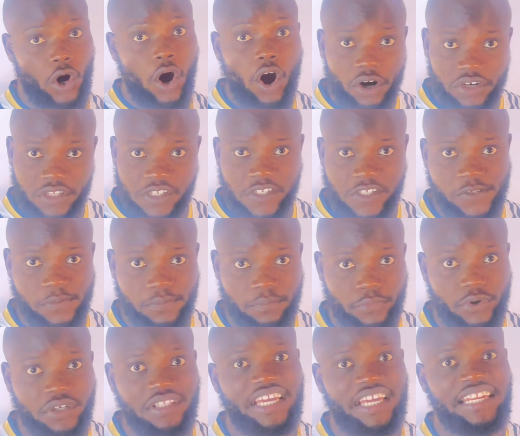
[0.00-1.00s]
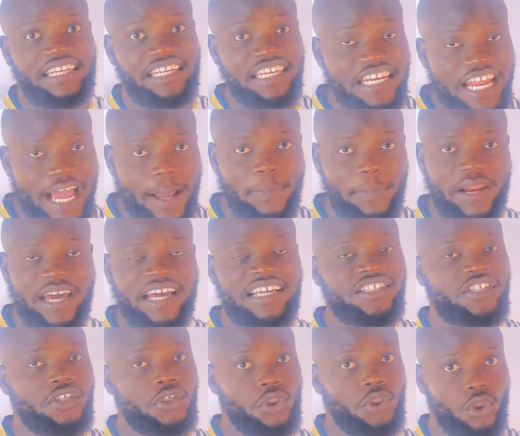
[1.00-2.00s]
organisms, but they are neither
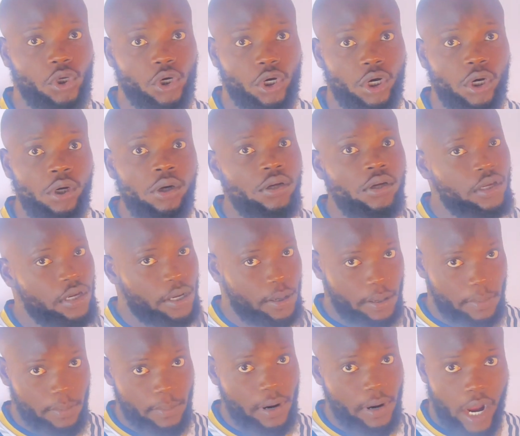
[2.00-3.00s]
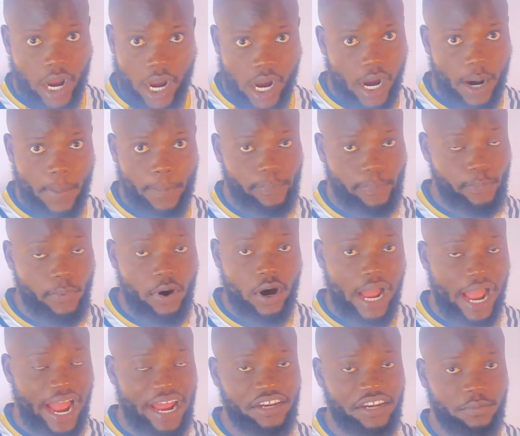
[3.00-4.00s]
plants nor
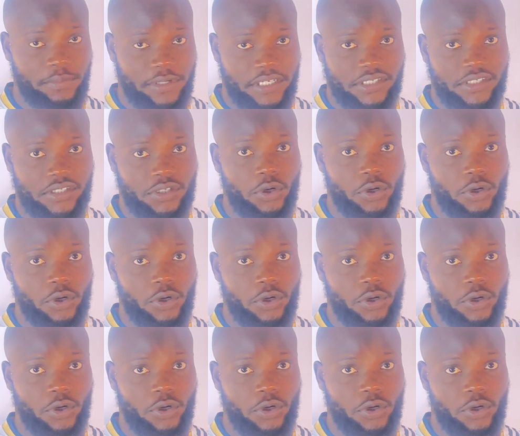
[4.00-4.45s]
animals.